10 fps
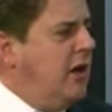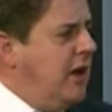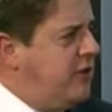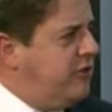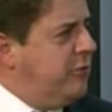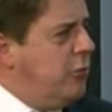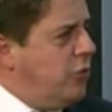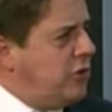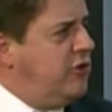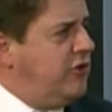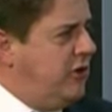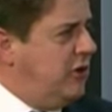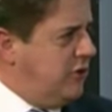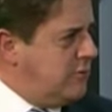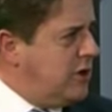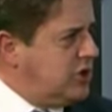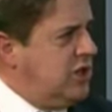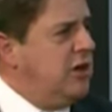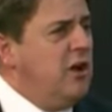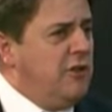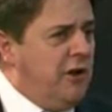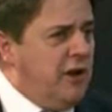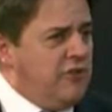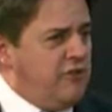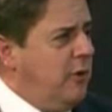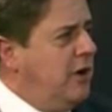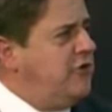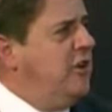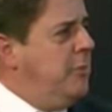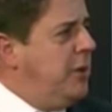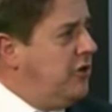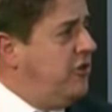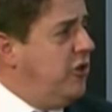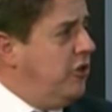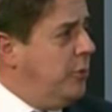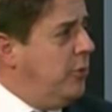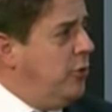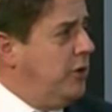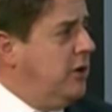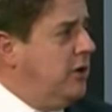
is of more concern to Russia than it is to us, because it's on the border.